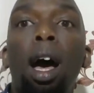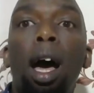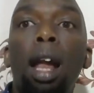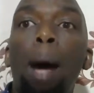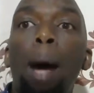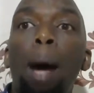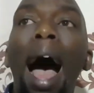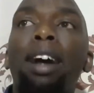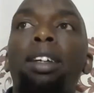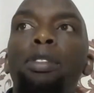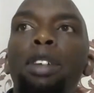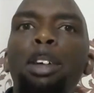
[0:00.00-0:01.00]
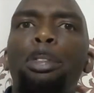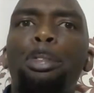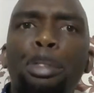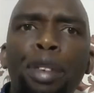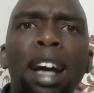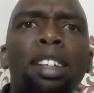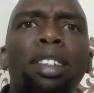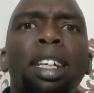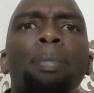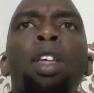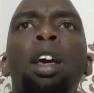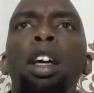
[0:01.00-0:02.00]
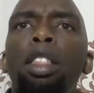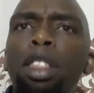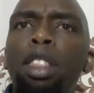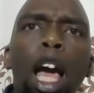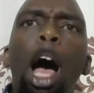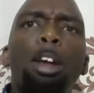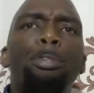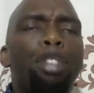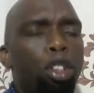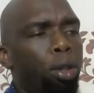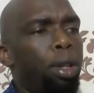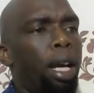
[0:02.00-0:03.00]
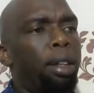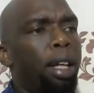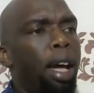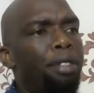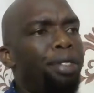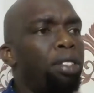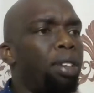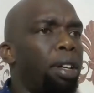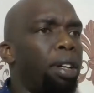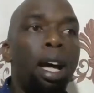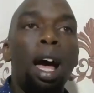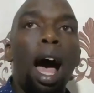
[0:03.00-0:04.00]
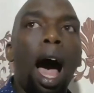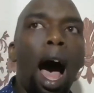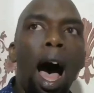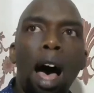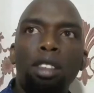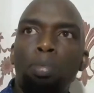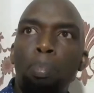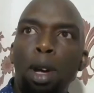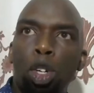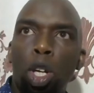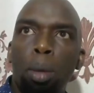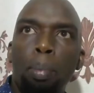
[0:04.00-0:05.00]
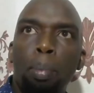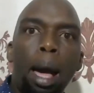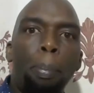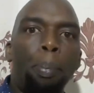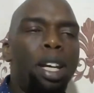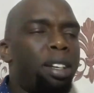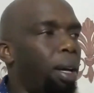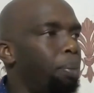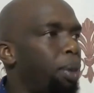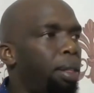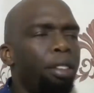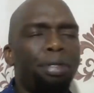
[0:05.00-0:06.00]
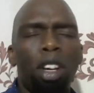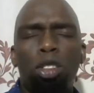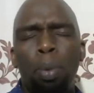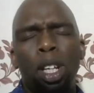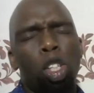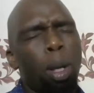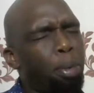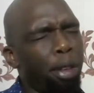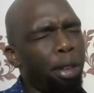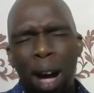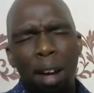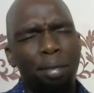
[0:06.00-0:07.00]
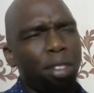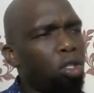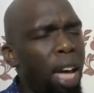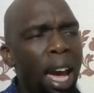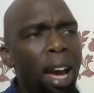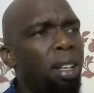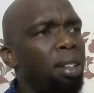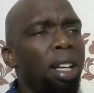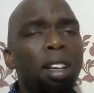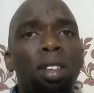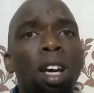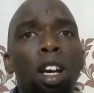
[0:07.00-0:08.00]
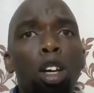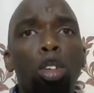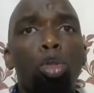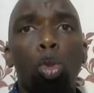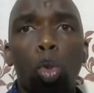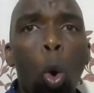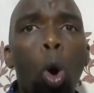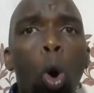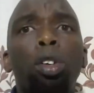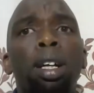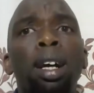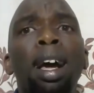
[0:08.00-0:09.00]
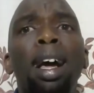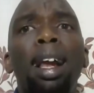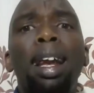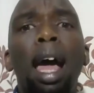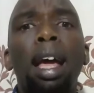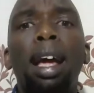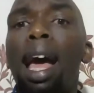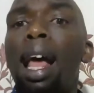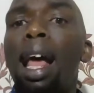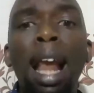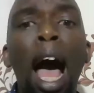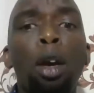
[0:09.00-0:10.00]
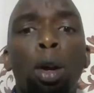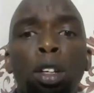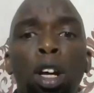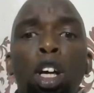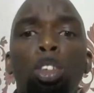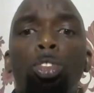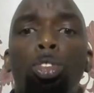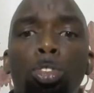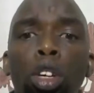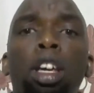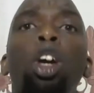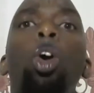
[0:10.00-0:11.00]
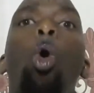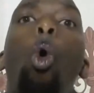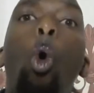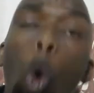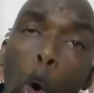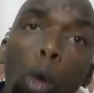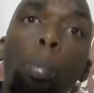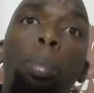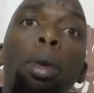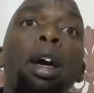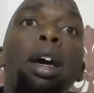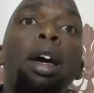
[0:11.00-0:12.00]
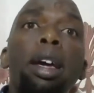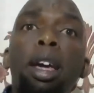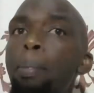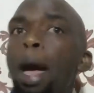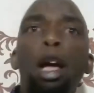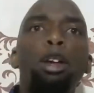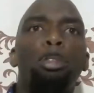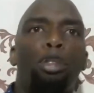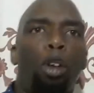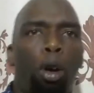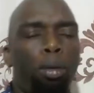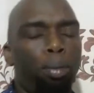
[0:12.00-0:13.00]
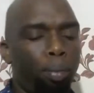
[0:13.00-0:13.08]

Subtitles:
And I'm actively fighting the adversary. And the adversary, as mentioned by Peter, I think 1 Peter chapter 5, verse 8, is roaring like a lion, seeking whom he may devour.